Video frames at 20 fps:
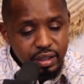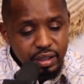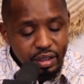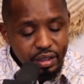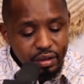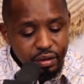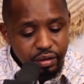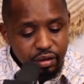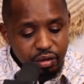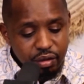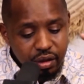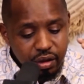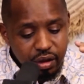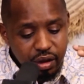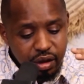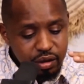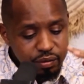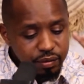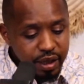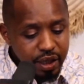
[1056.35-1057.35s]
They
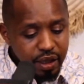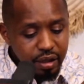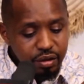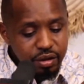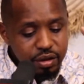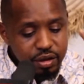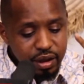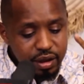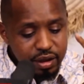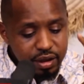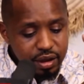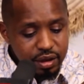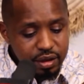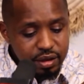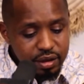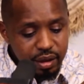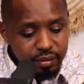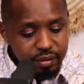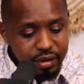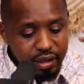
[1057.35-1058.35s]
kicked me out,
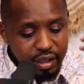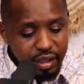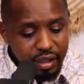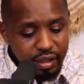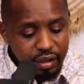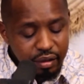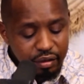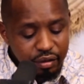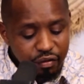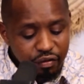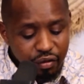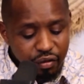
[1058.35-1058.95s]
slept there on the